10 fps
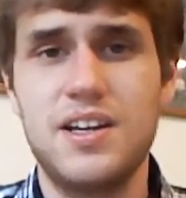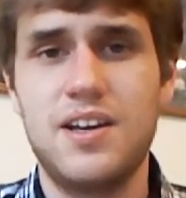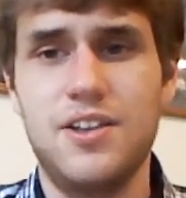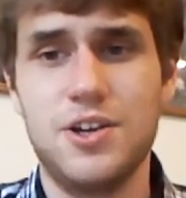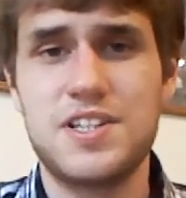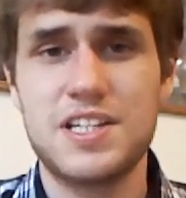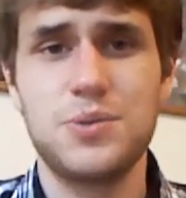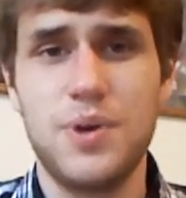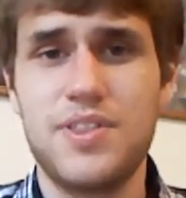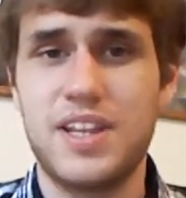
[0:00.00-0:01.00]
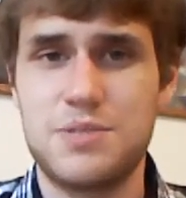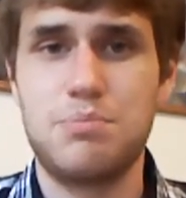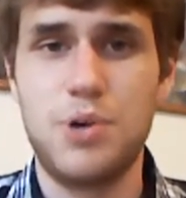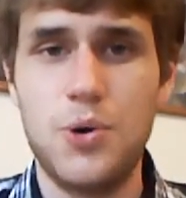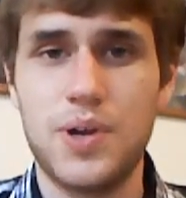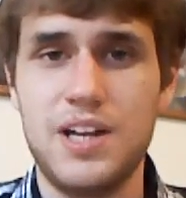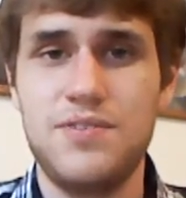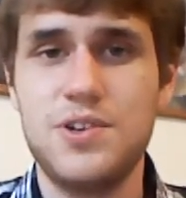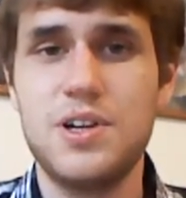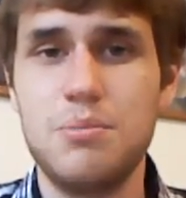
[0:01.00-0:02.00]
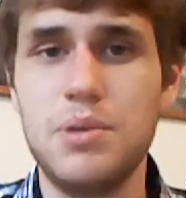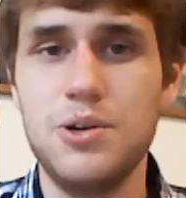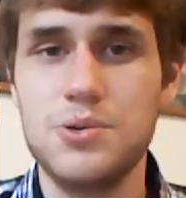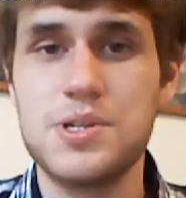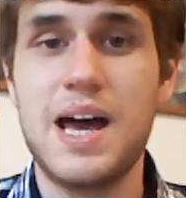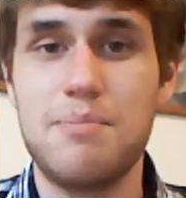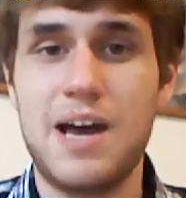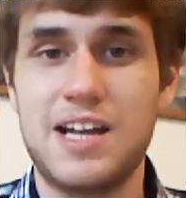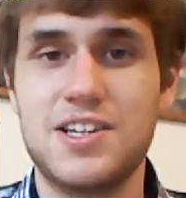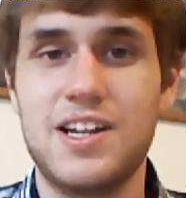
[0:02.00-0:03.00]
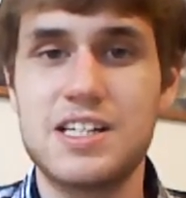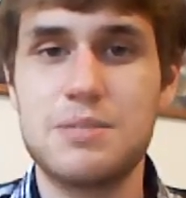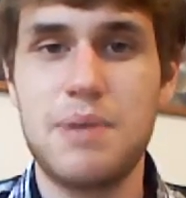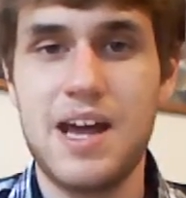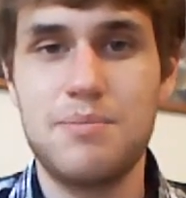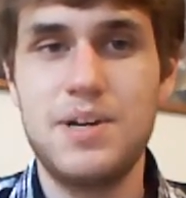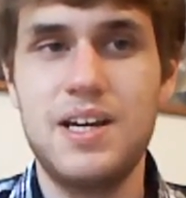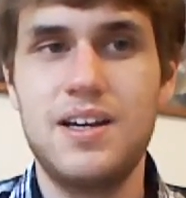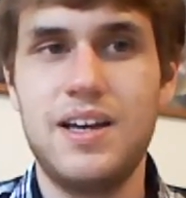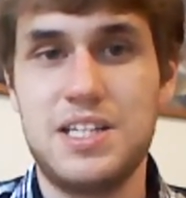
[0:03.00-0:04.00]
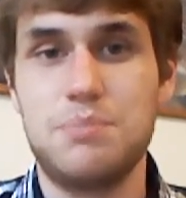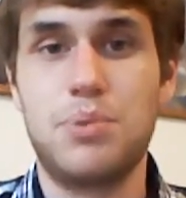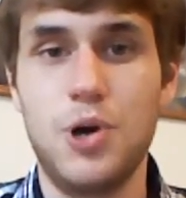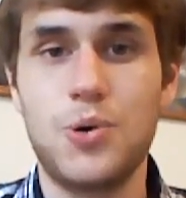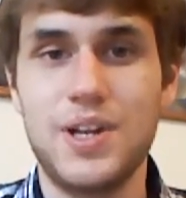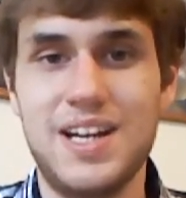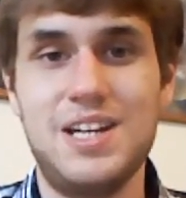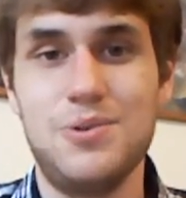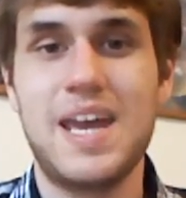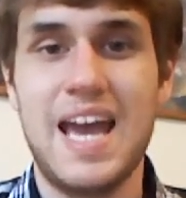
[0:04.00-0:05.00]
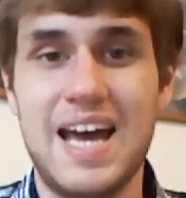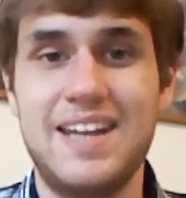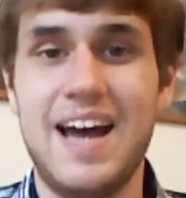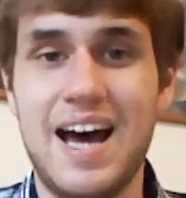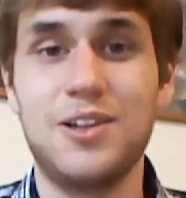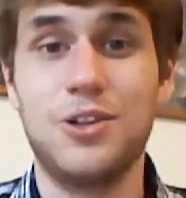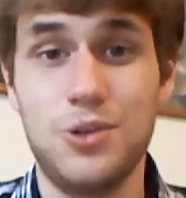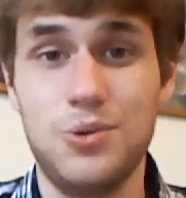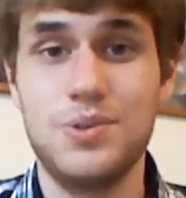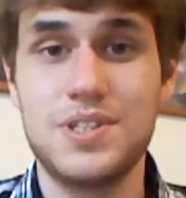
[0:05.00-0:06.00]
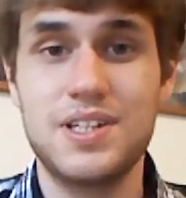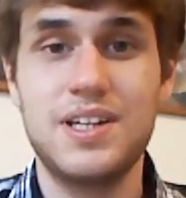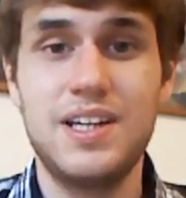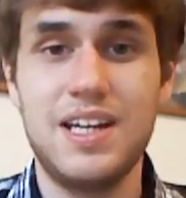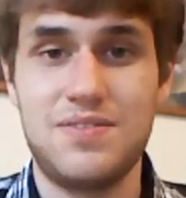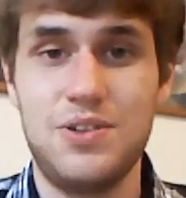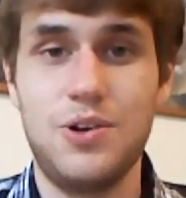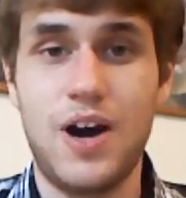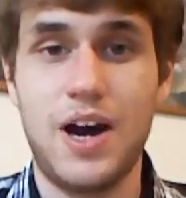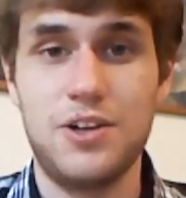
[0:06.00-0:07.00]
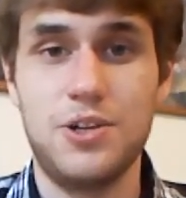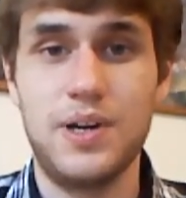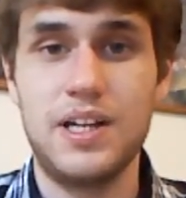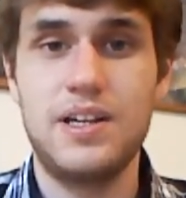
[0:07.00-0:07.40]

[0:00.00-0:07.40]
That's the one thing that's broken. If you can abuse that matchlock spam, it's broken and you cannot lose if you know how to do it.